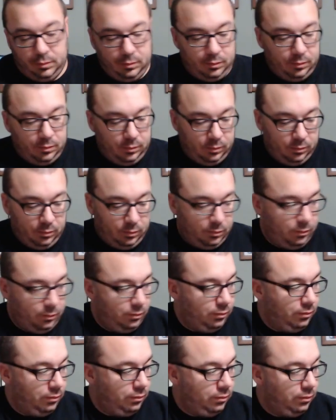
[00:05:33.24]

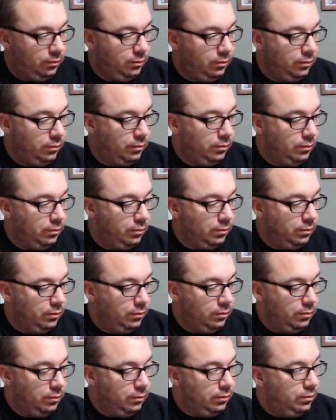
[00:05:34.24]

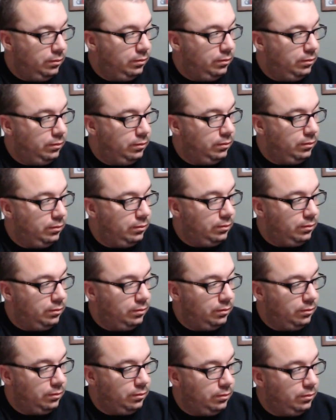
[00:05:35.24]

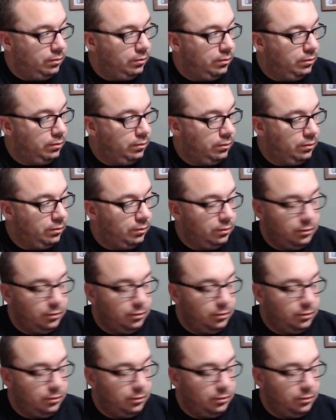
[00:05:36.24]
The person shown says nothing.